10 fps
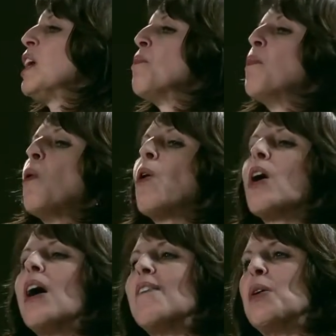at it
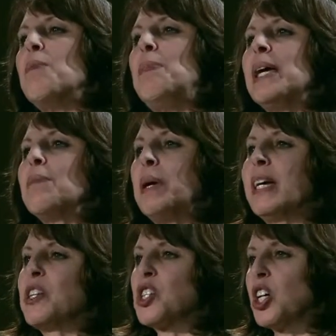more of a big
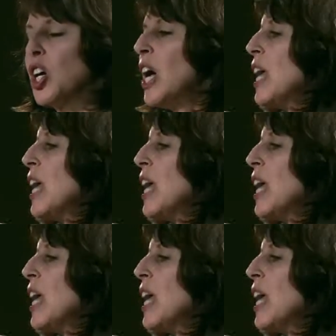picture